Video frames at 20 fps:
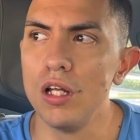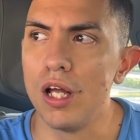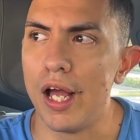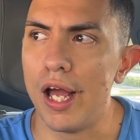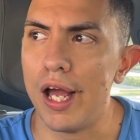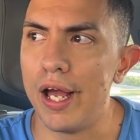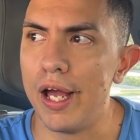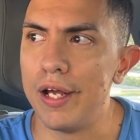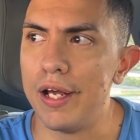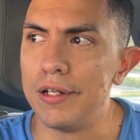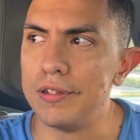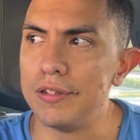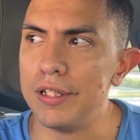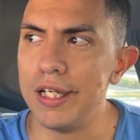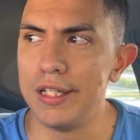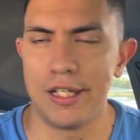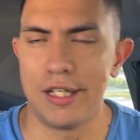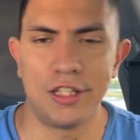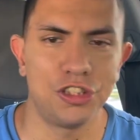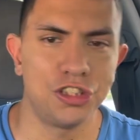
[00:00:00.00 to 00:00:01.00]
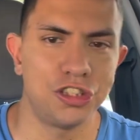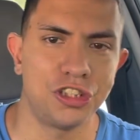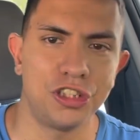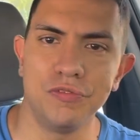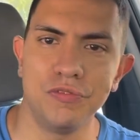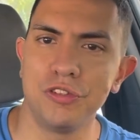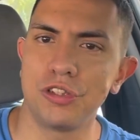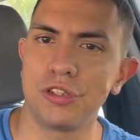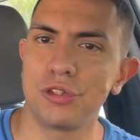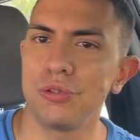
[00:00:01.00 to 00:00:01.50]
and and that just
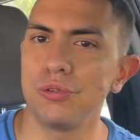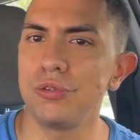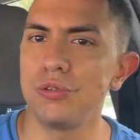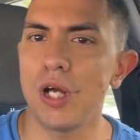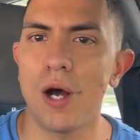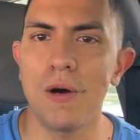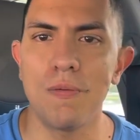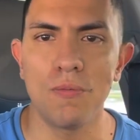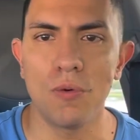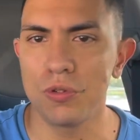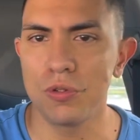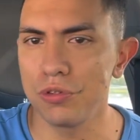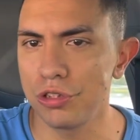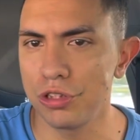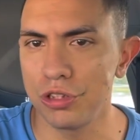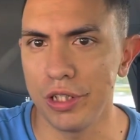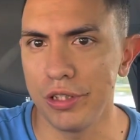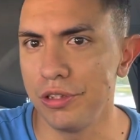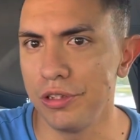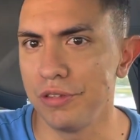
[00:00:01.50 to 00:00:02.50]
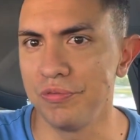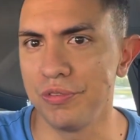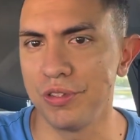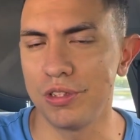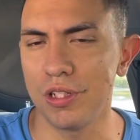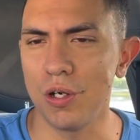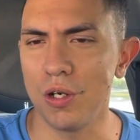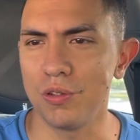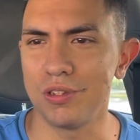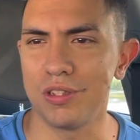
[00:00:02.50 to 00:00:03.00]
even shows you how morals change
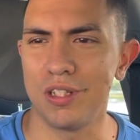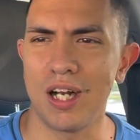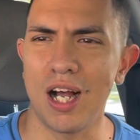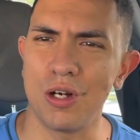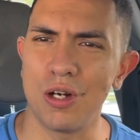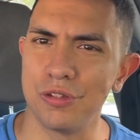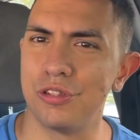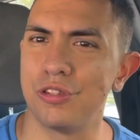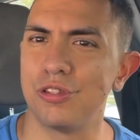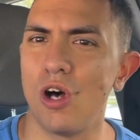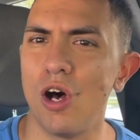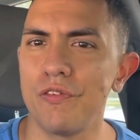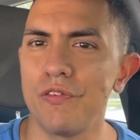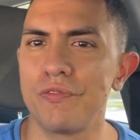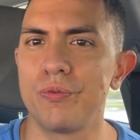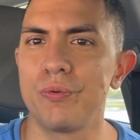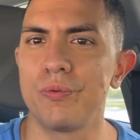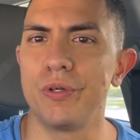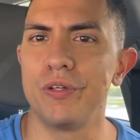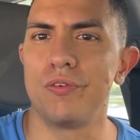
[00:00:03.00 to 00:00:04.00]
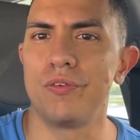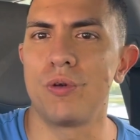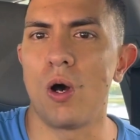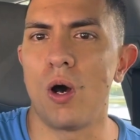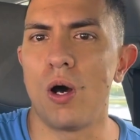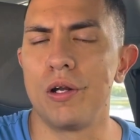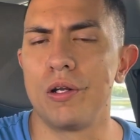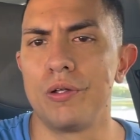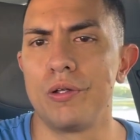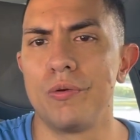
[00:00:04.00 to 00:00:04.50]
themselves and how soft we've
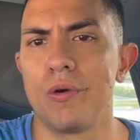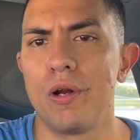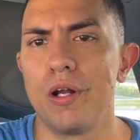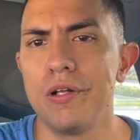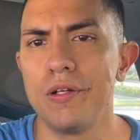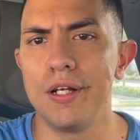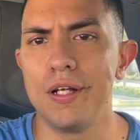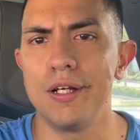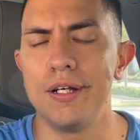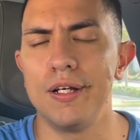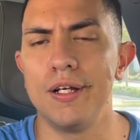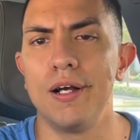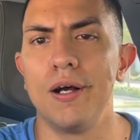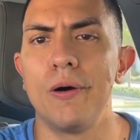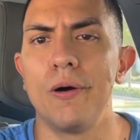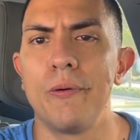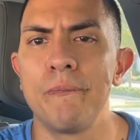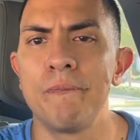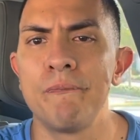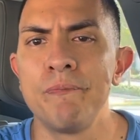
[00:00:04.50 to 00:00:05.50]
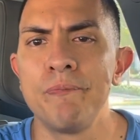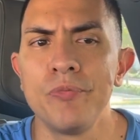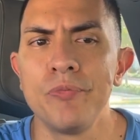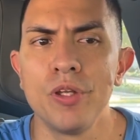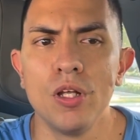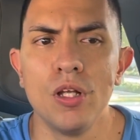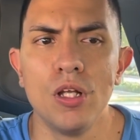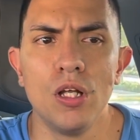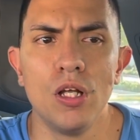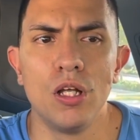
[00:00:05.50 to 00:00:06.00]
gotten right it, uh, um,
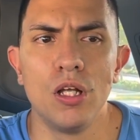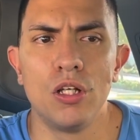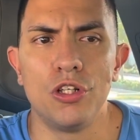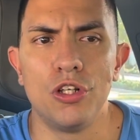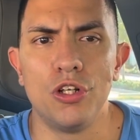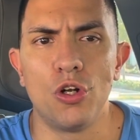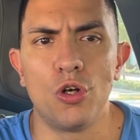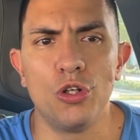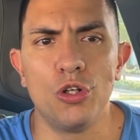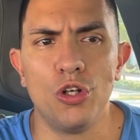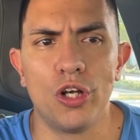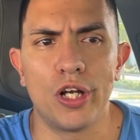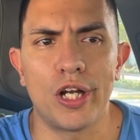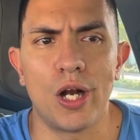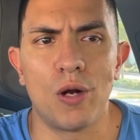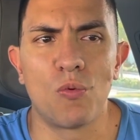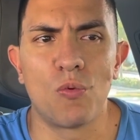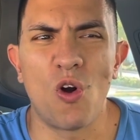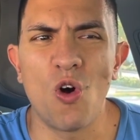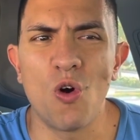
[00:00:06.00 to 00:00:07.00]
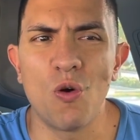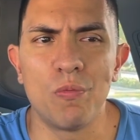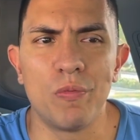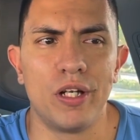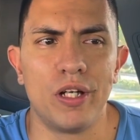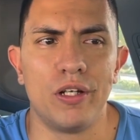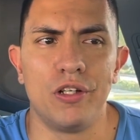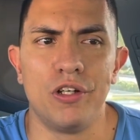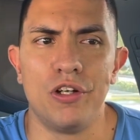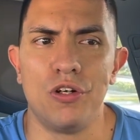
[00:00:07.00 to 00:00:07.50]
you know you look at rome
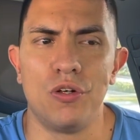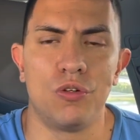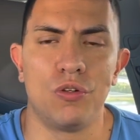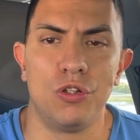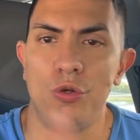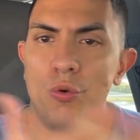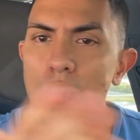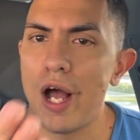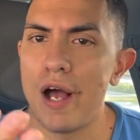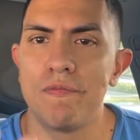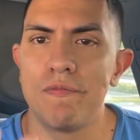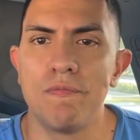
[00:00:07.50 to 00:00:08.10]
and you know you have